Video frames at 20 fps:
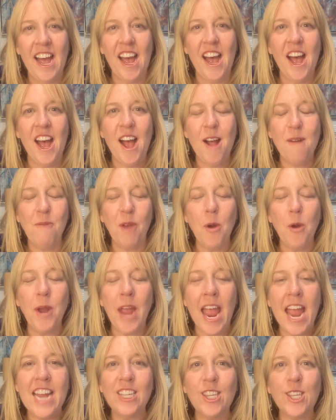
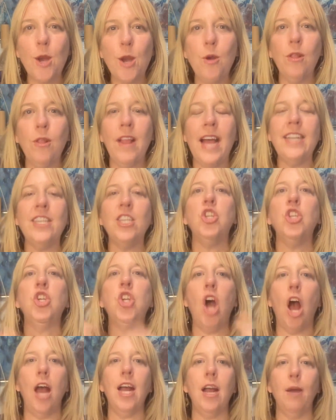Okay, so let's
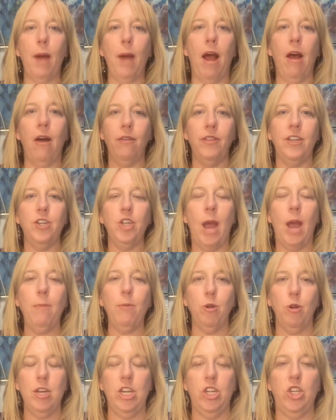talk about the
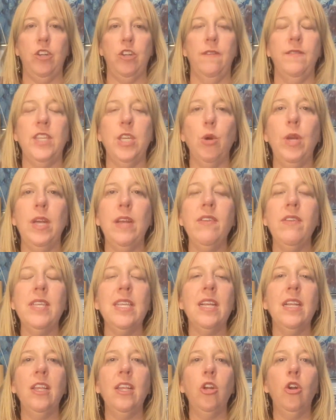chapter initiative. So give us
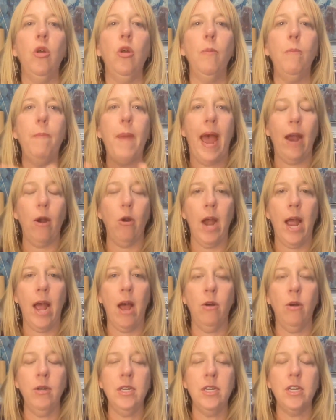a little
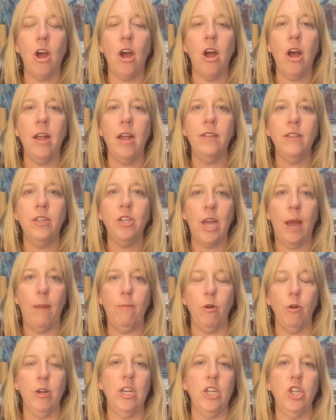background on the
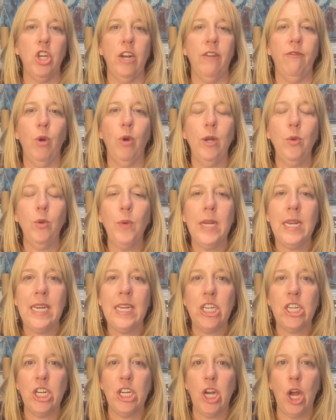chapter initiative. What do we
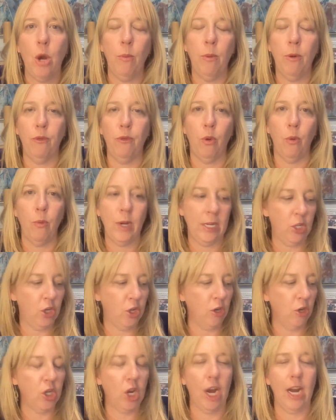need to know before we
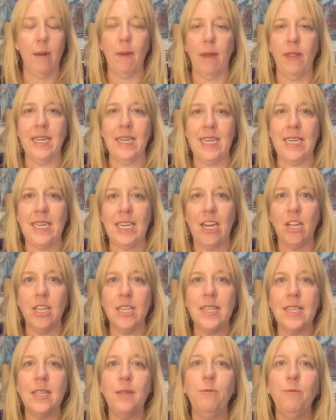start talking about the
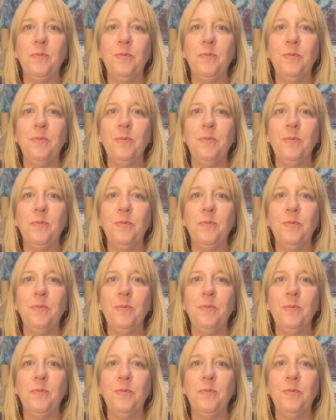details?